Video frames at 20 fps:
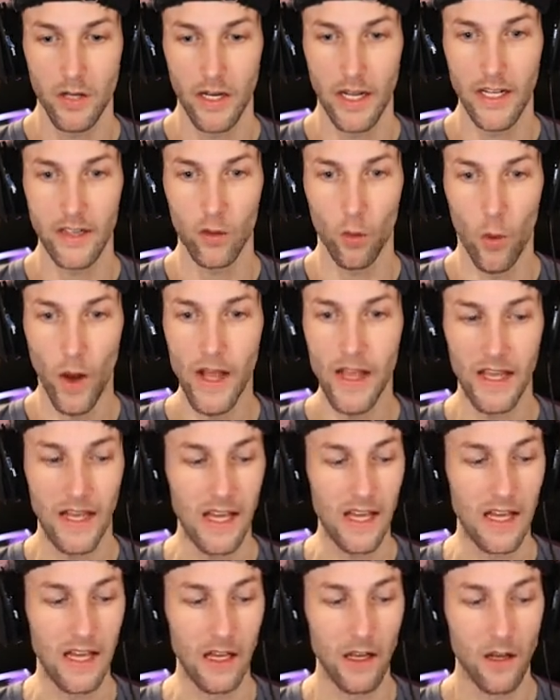to get the white
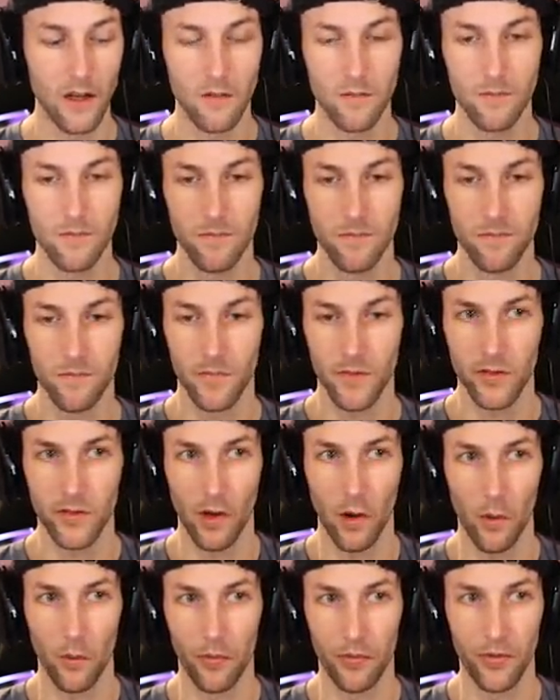key.
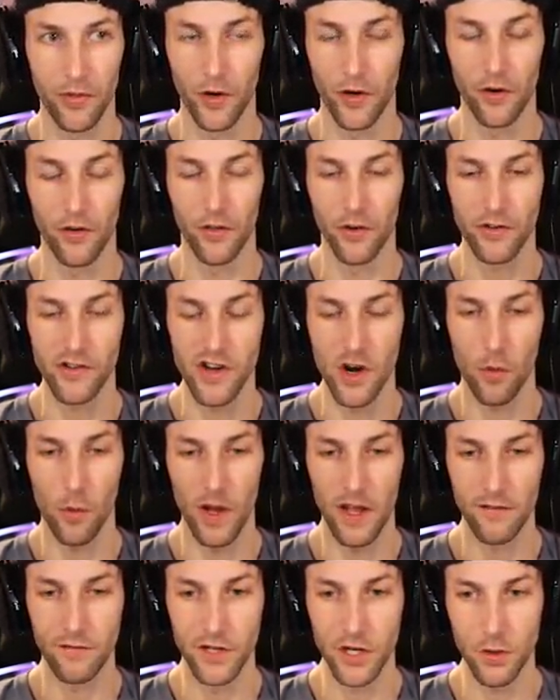So there's no
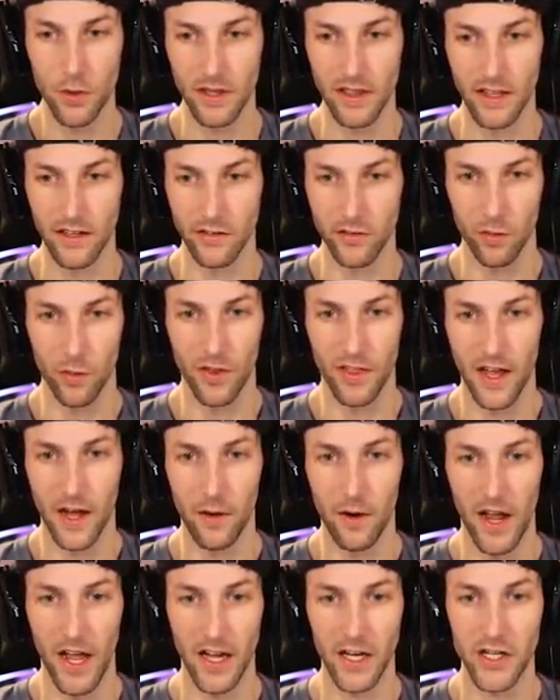way of doing this
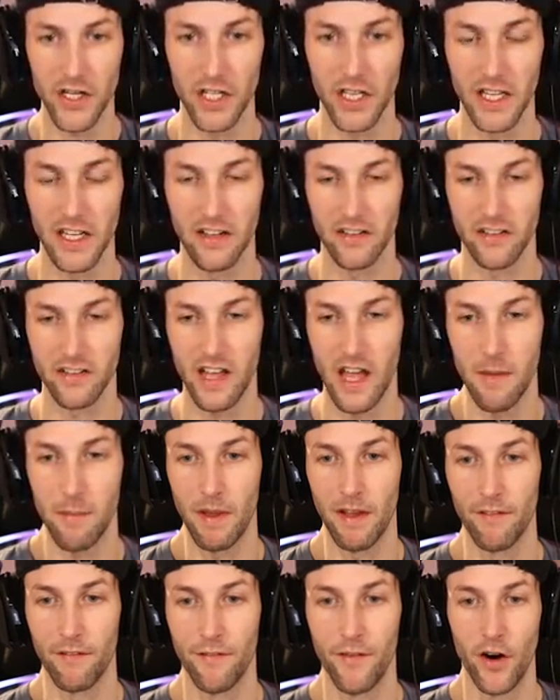without actually
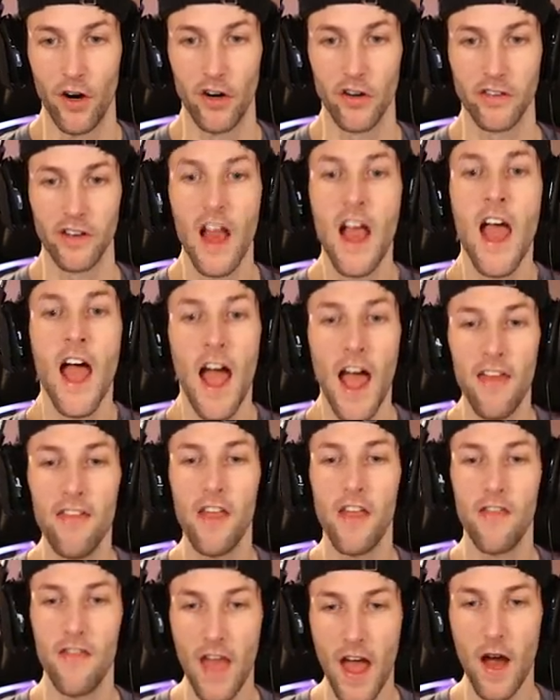escaping first. And
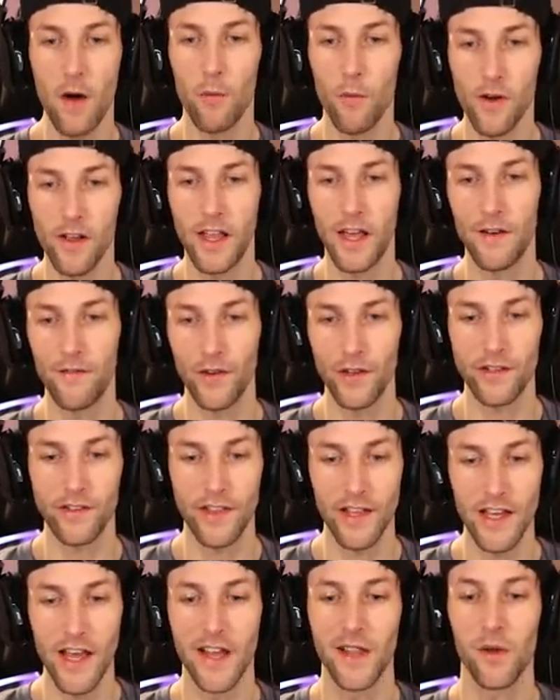then that will give us
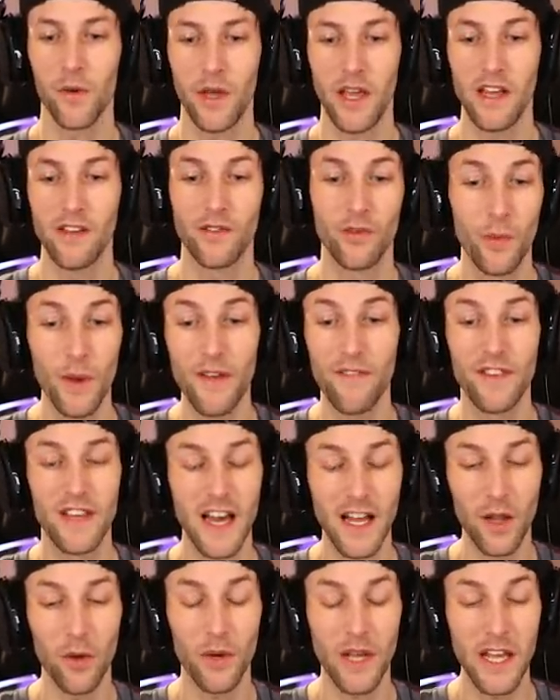the yellow key. So we have
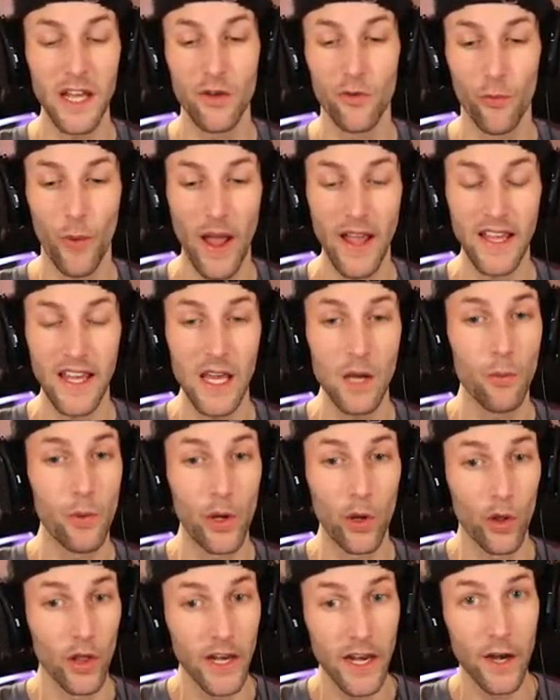yellow key and red key.
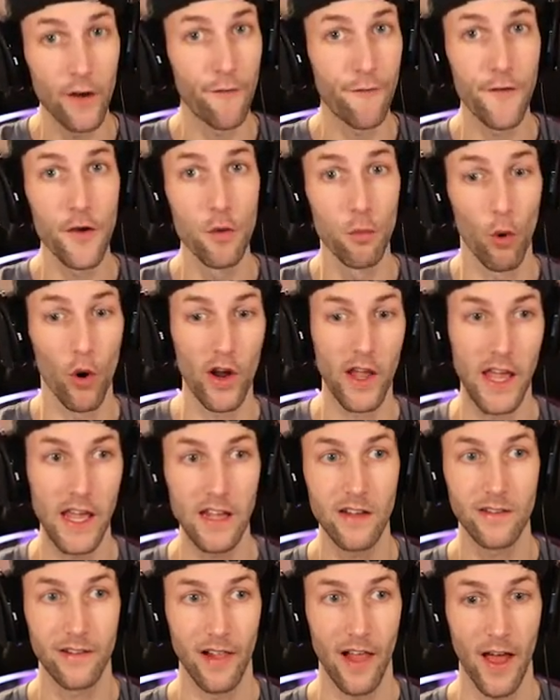We only need a few more
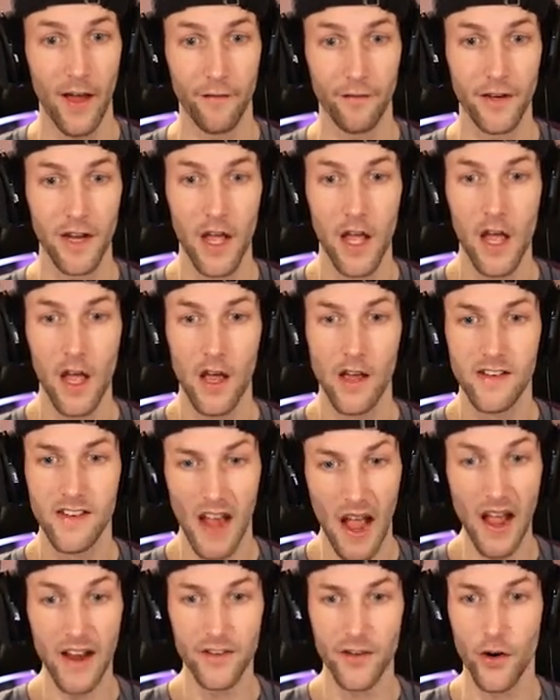keys left
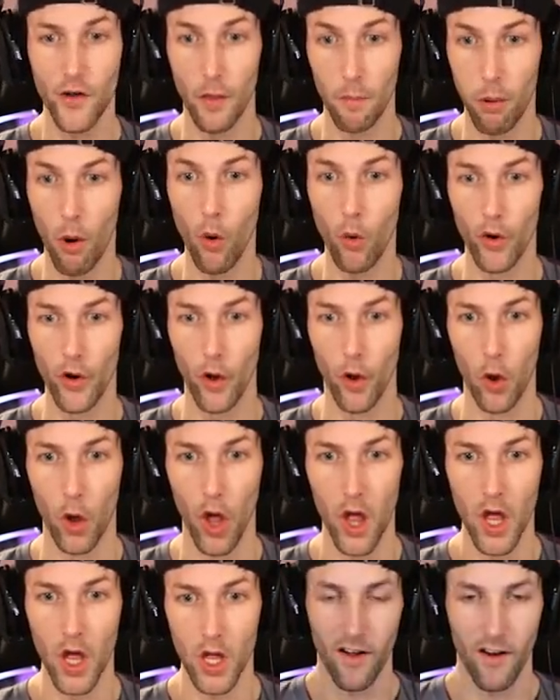to enter the
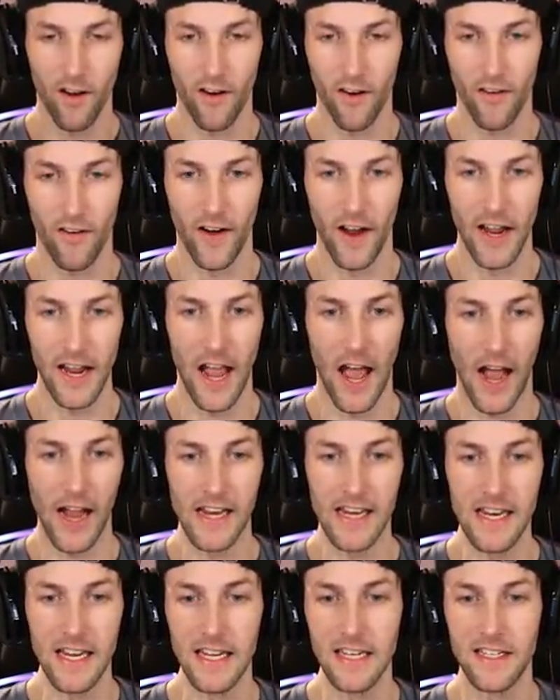portal. All right,
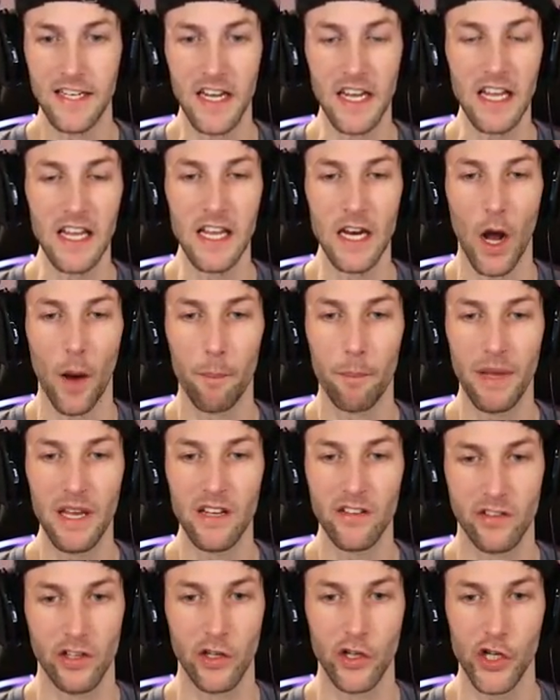I need to eat a
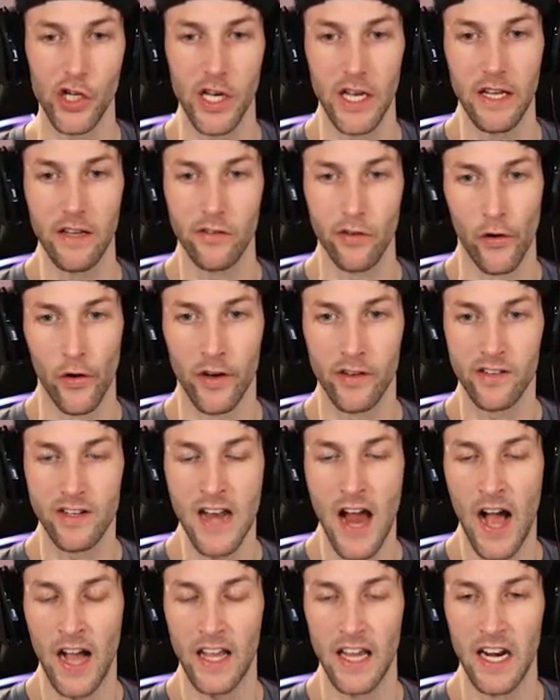piece of cheese or it's
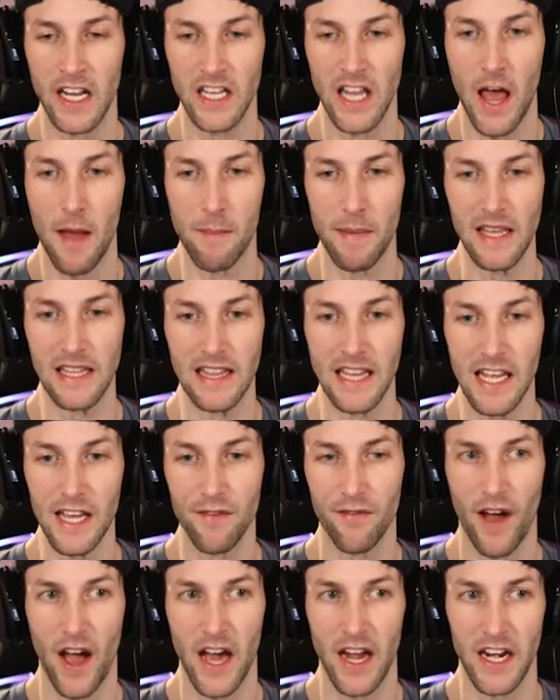not going to let me
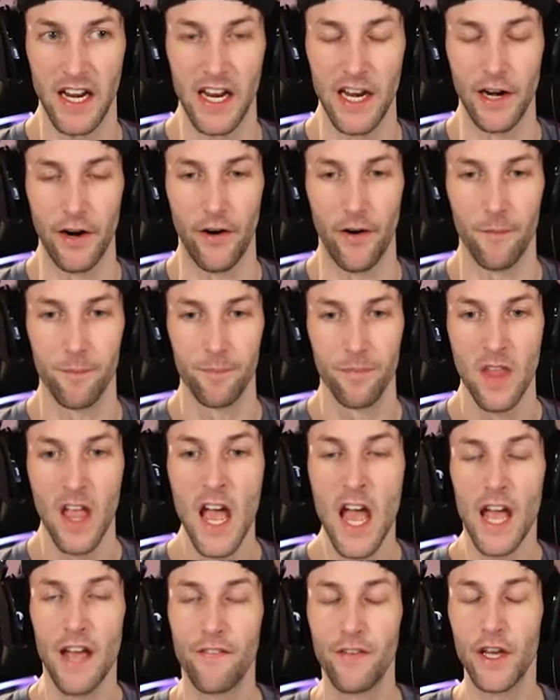leave out of here.
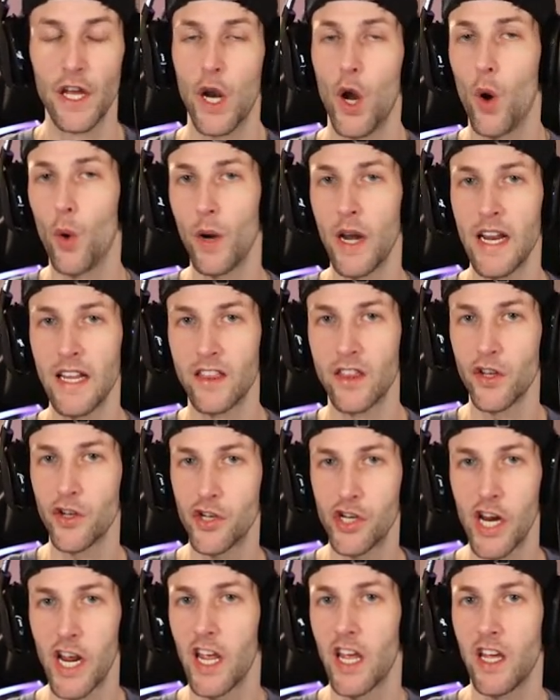If you don't eat the
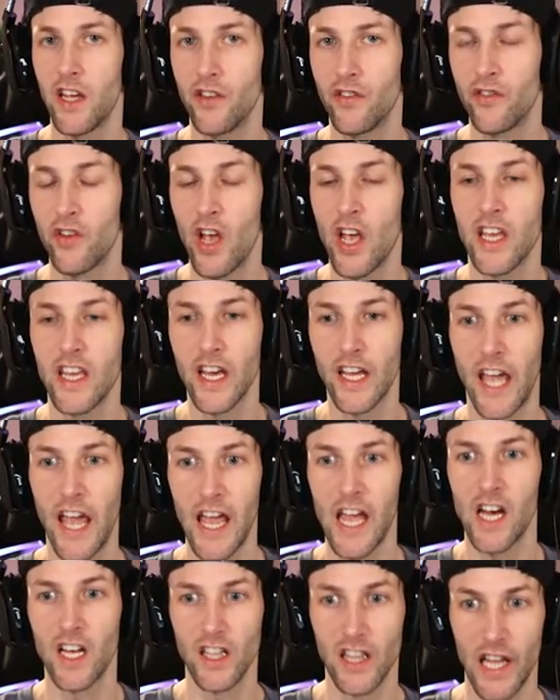cheese, you
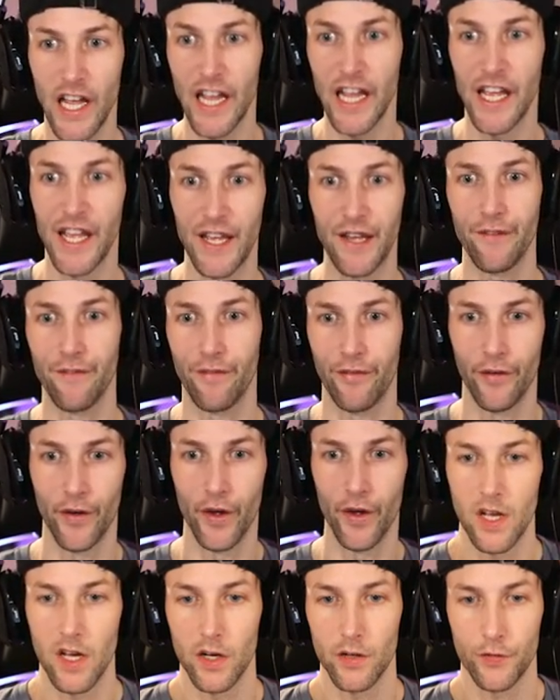can't leave.
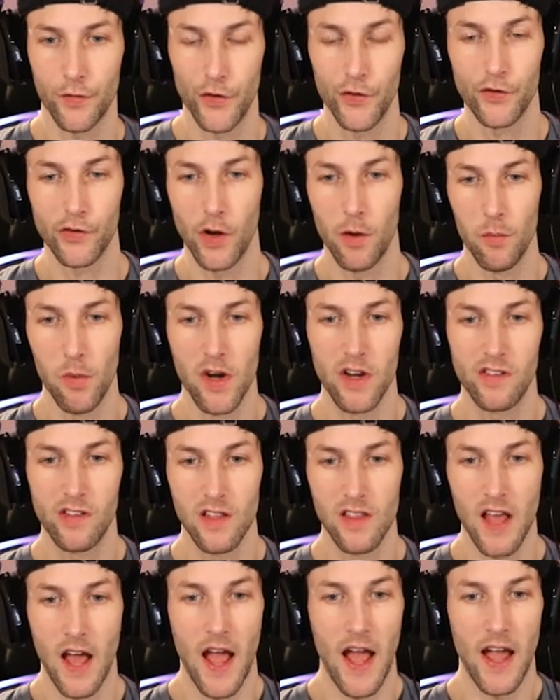Because for some
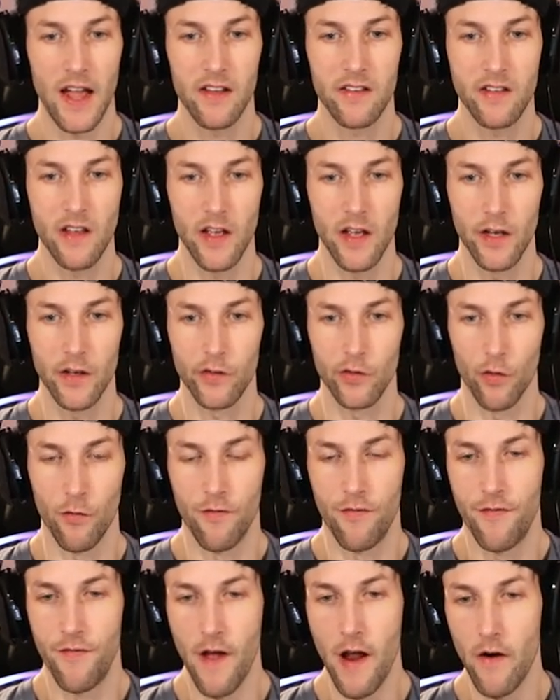reason, the exit is
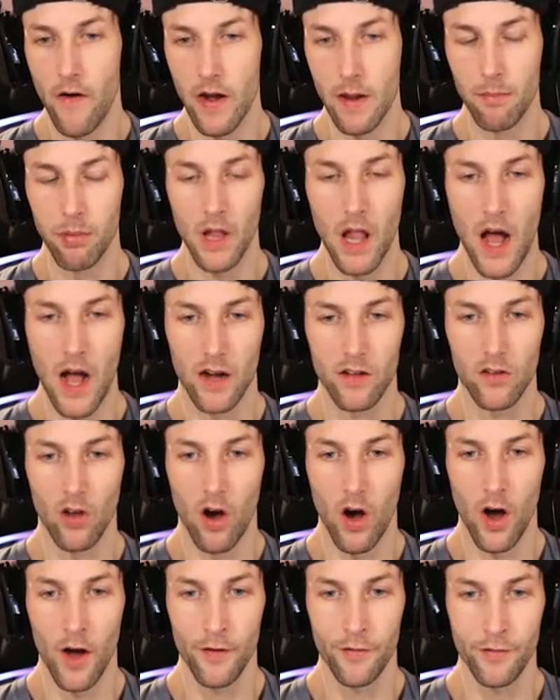very blocked
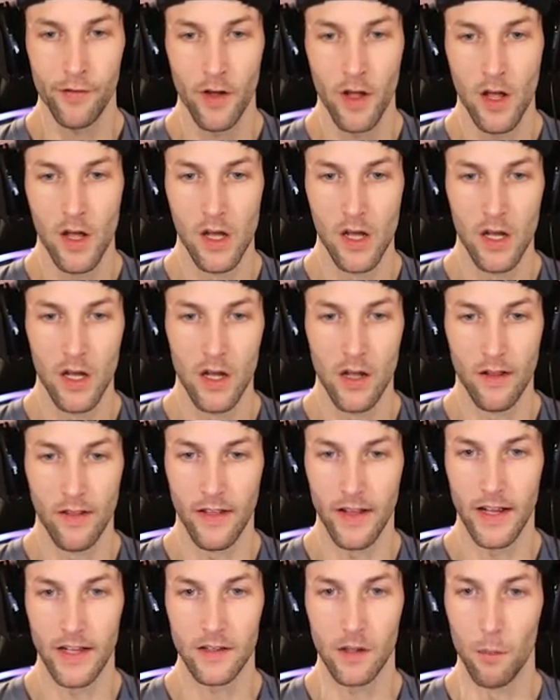off.
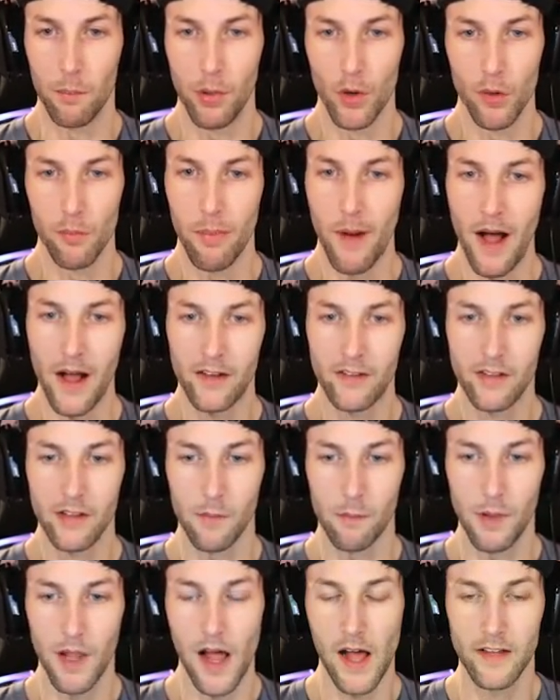They got the boombox,
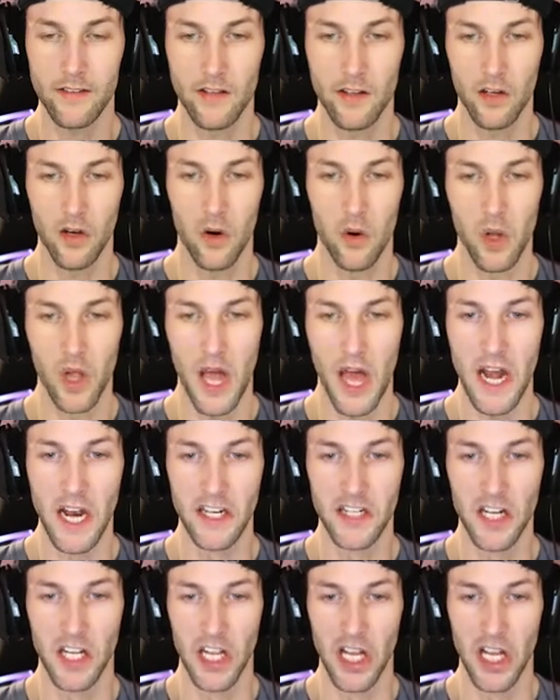the Bloxy Cola, and a